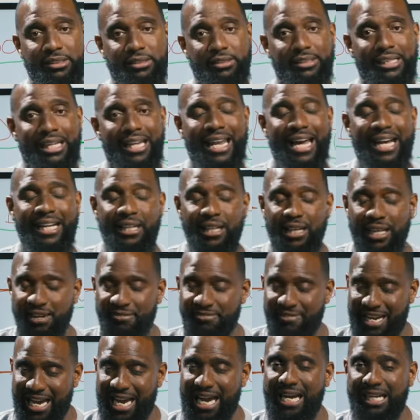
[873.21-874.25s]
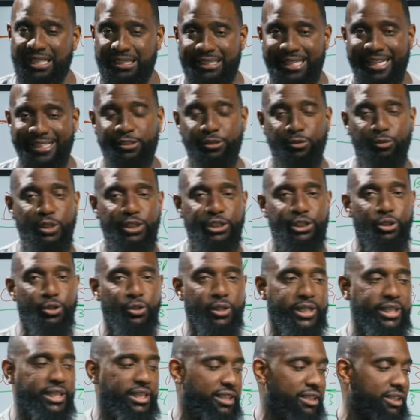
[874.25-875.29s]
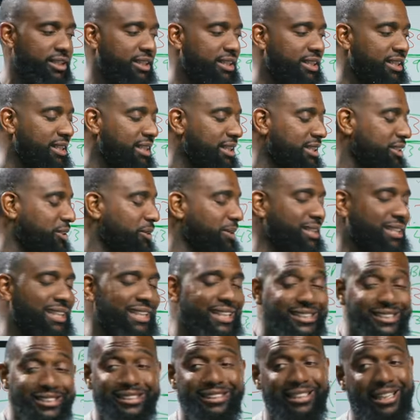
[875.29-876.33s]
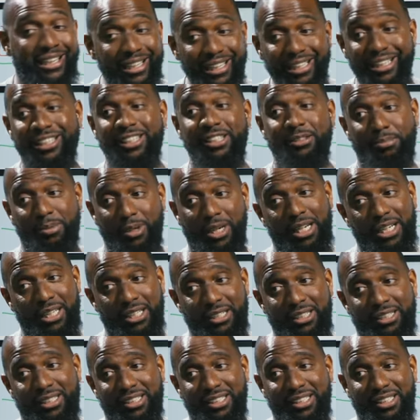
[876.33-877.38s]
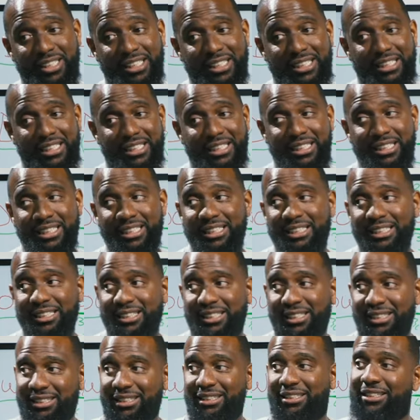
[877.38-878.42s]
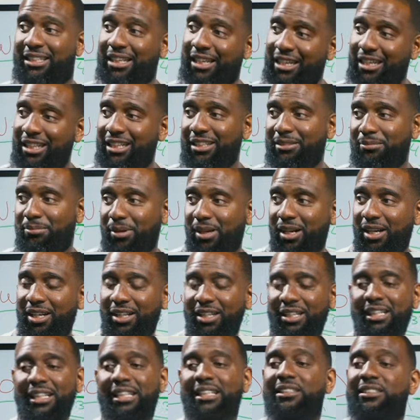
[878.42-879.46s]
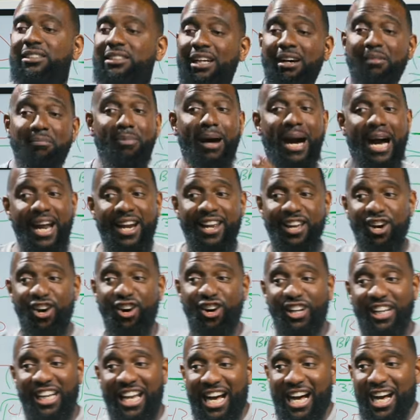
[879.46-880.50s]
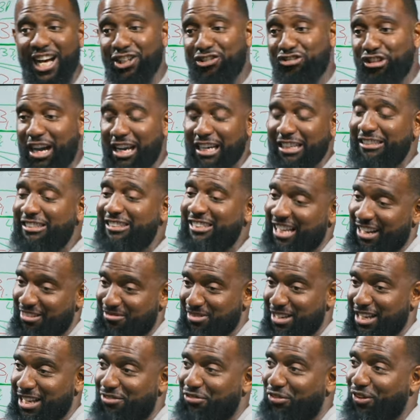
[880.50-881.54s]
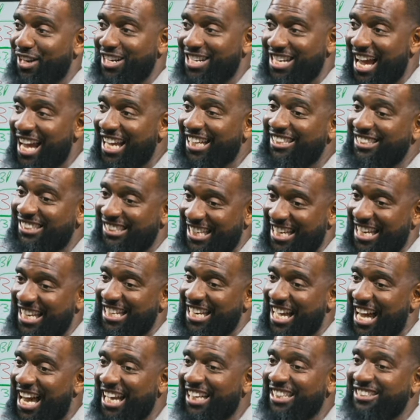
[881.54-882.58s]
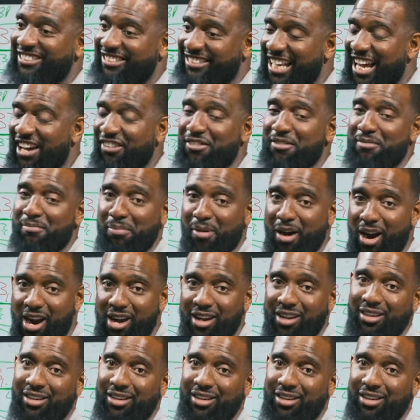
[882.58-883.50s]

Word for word: I like to give context what we doing here. Well, this is good, bruh. This is good, bruh. Somebody online trying to sell them this for 1997, bruh.